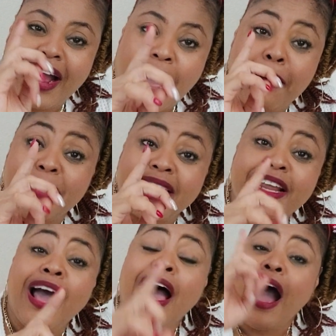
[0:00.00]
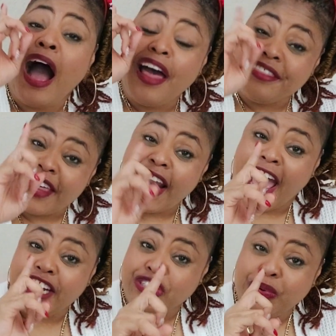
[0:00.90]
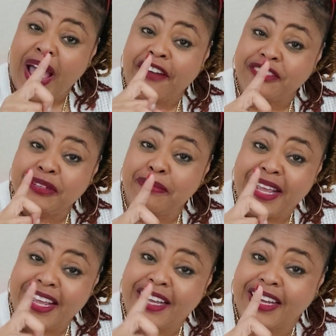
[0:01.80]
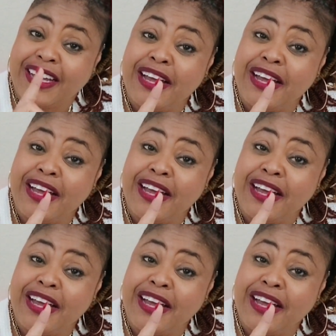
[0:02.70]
garment that I do have to make.